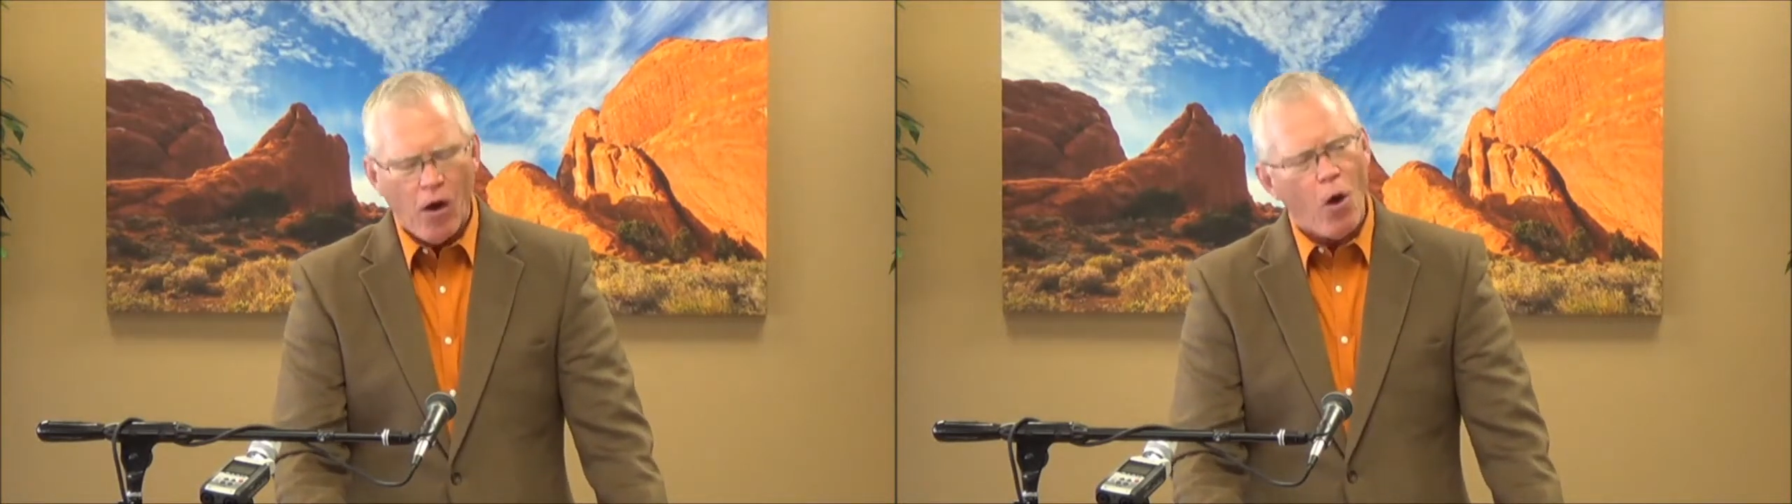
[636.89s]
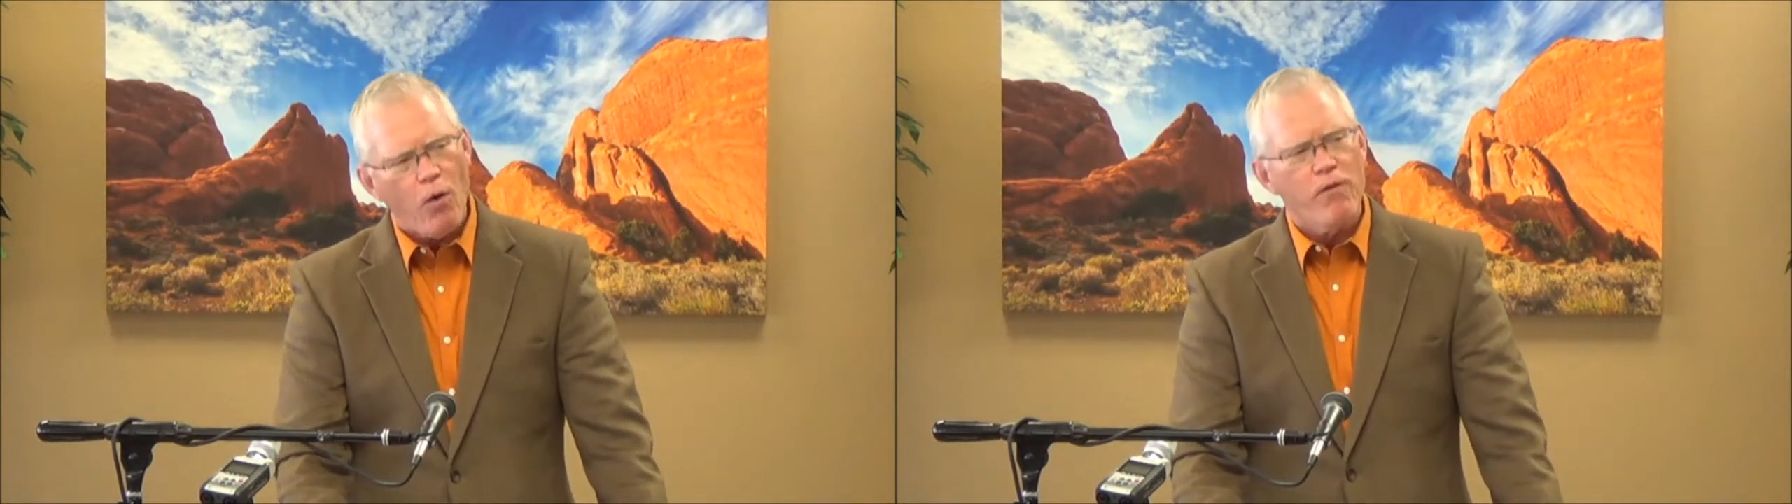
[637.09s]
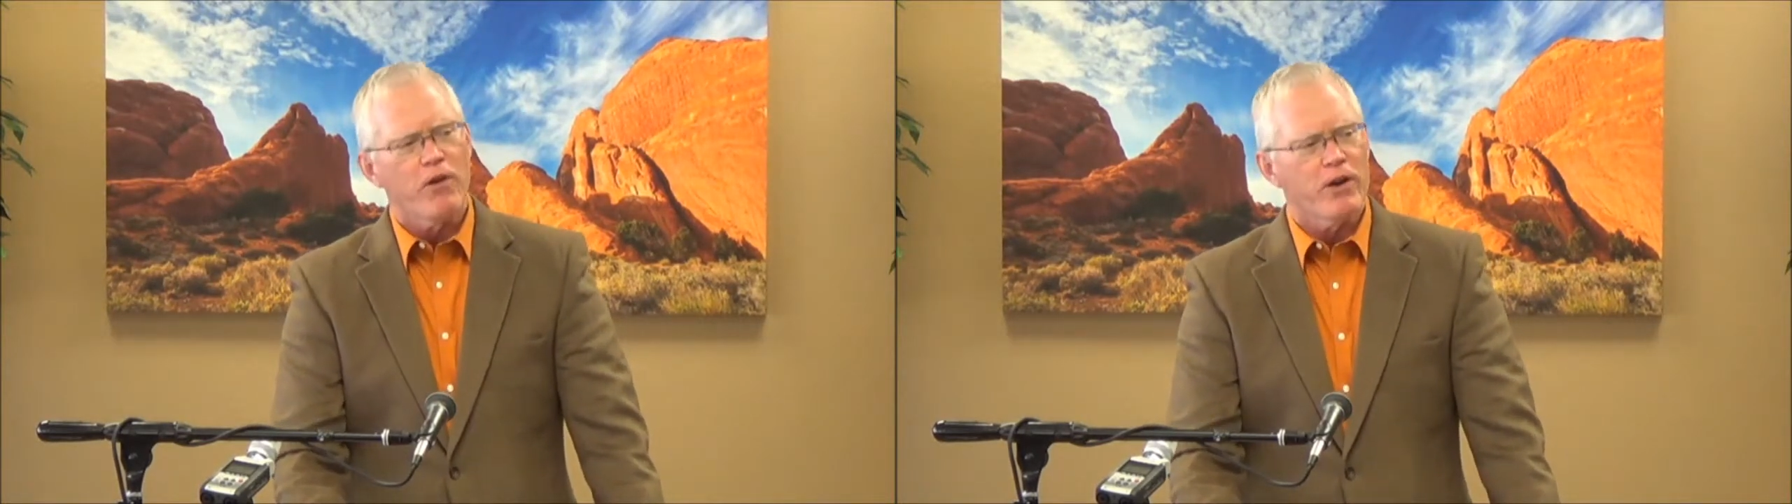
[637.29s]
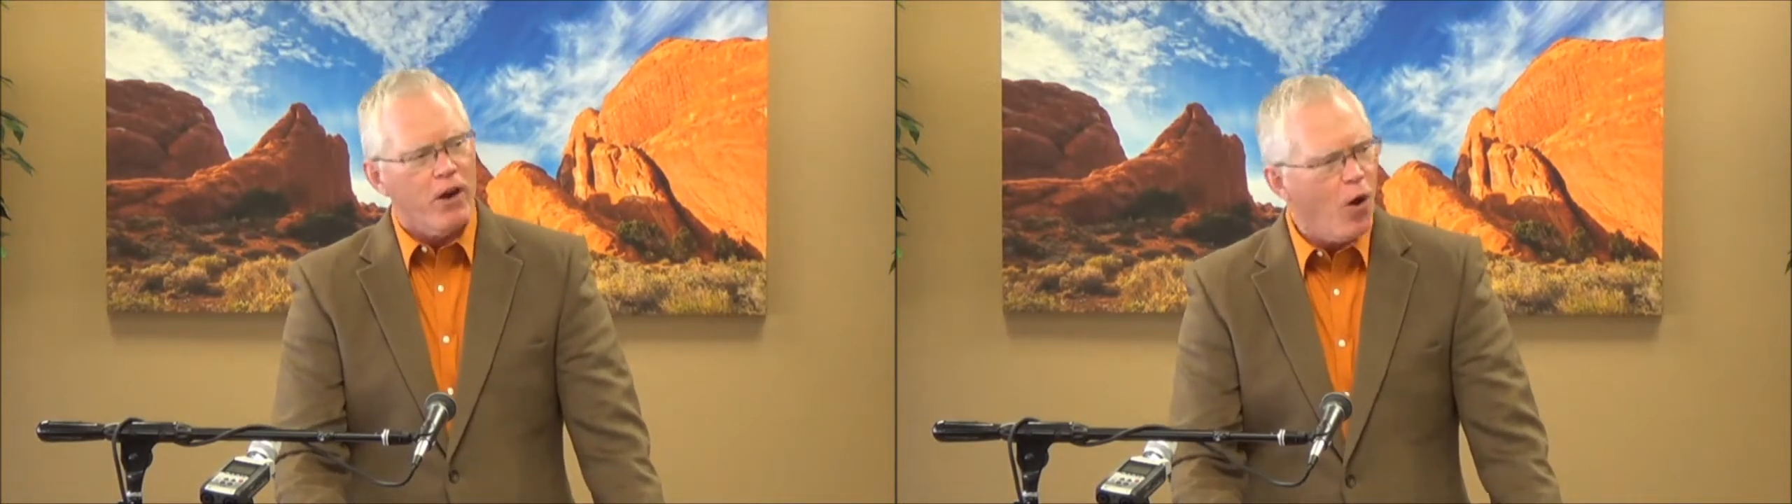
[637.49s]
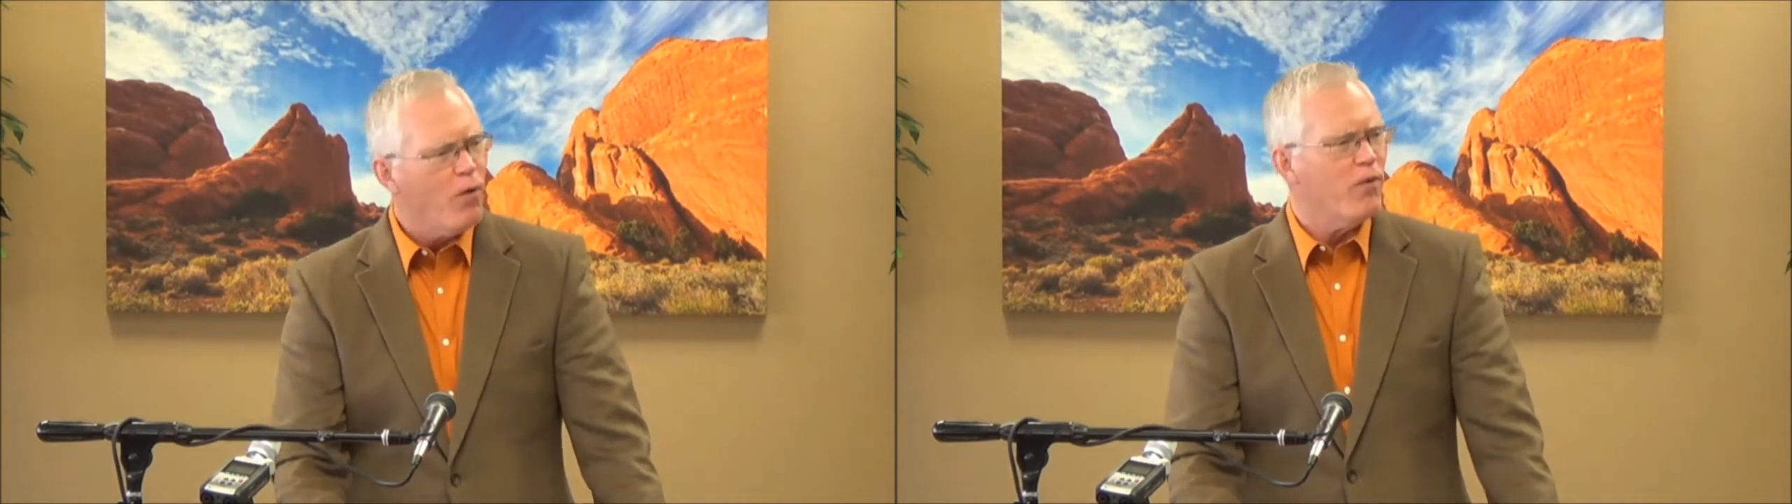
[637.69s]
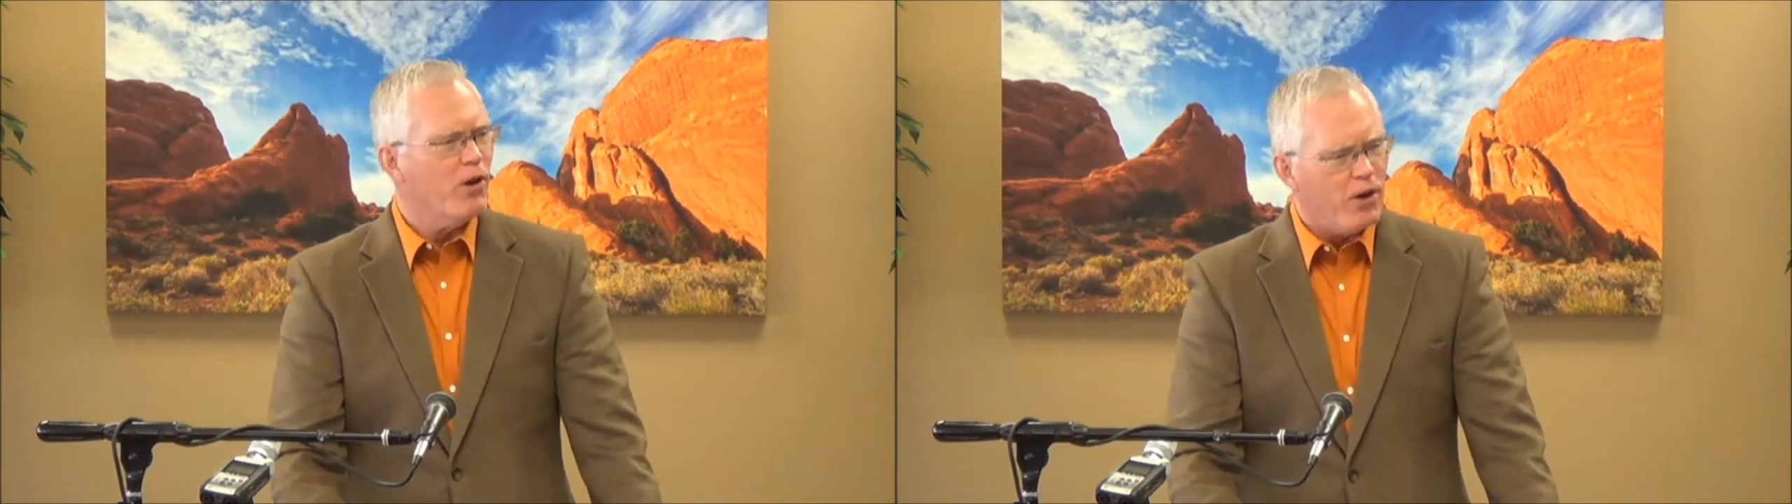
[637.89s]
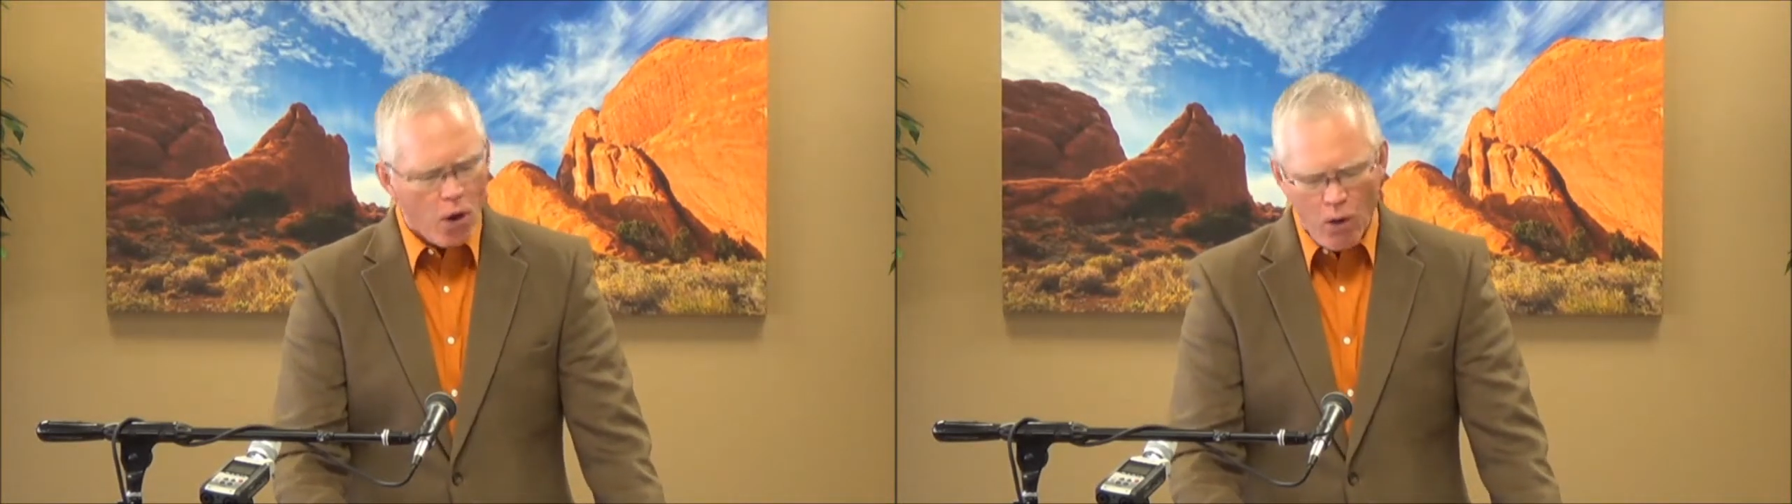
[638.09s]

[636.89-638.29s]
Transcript: over and over and